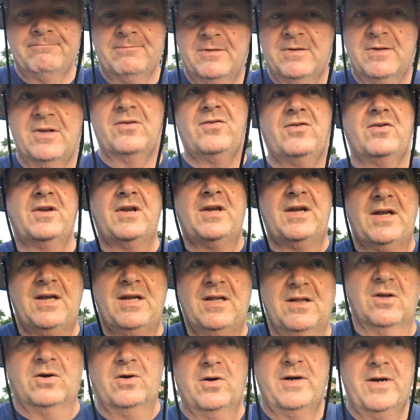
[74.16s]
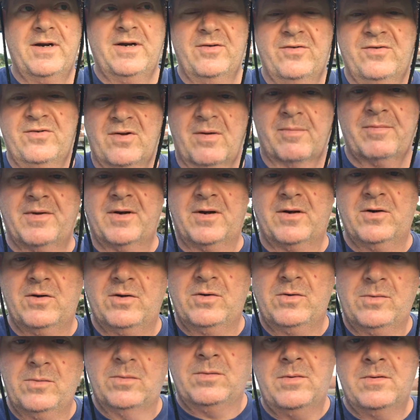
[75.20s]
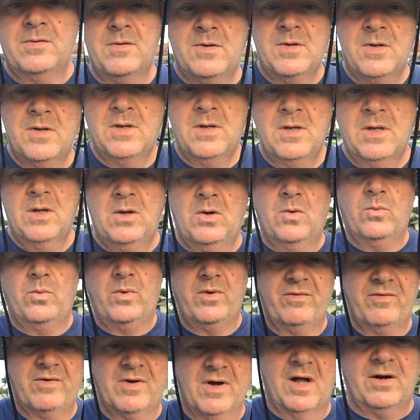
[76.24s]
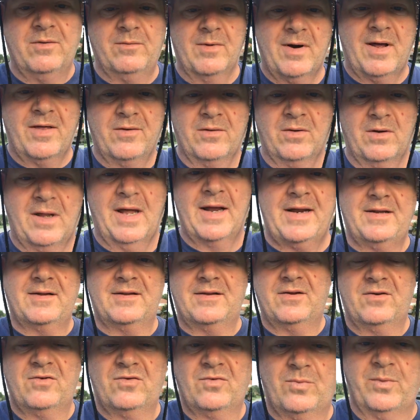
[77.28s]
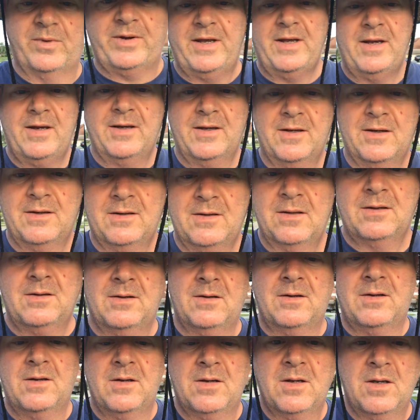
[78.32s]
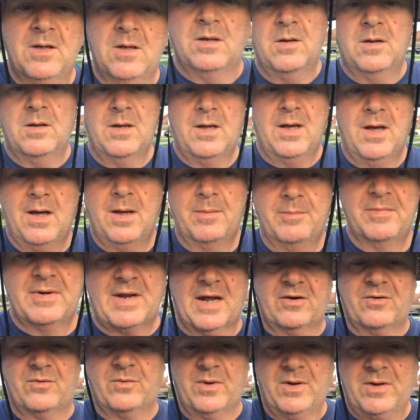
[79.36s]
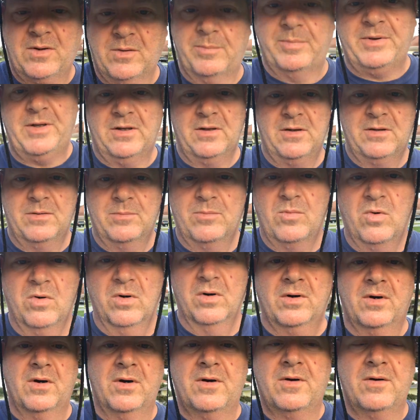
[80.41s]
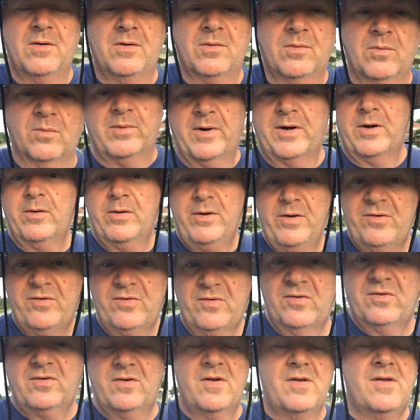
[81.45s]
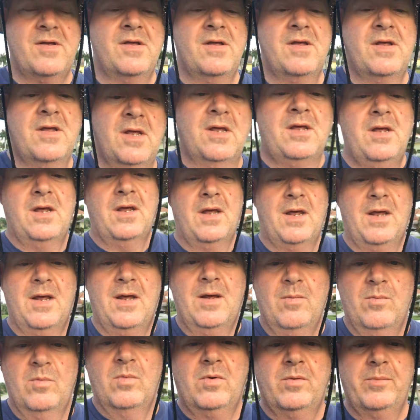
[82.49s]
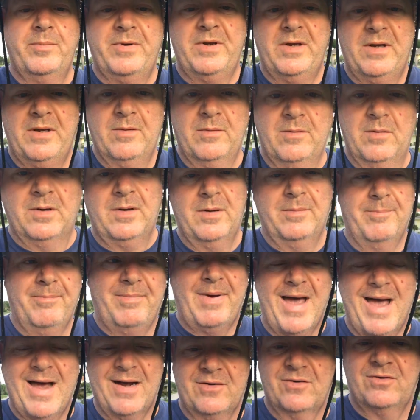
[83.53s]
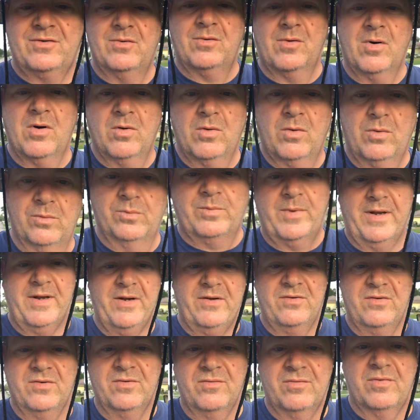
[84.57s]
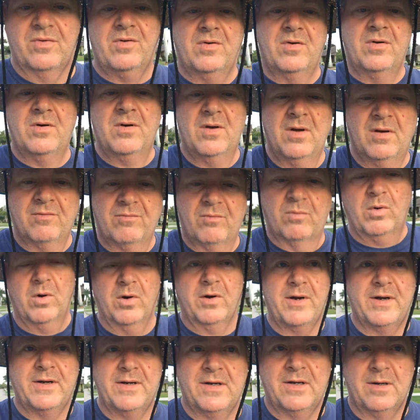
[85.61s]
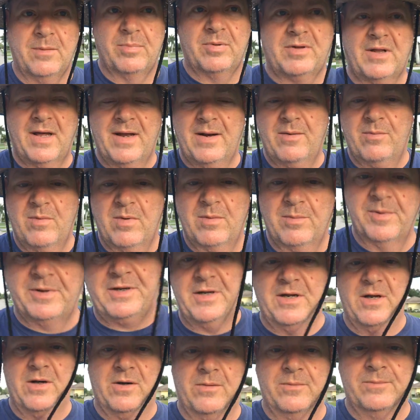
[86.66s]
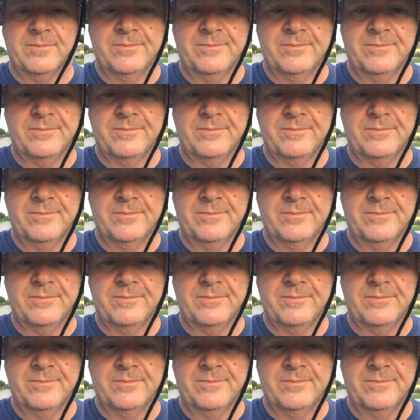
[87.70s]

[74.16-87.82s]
This e-learning is something new. We've gone rather light this week. Next week will be a little more rigorous, and we'll be back to our old ways of working and applying what we know.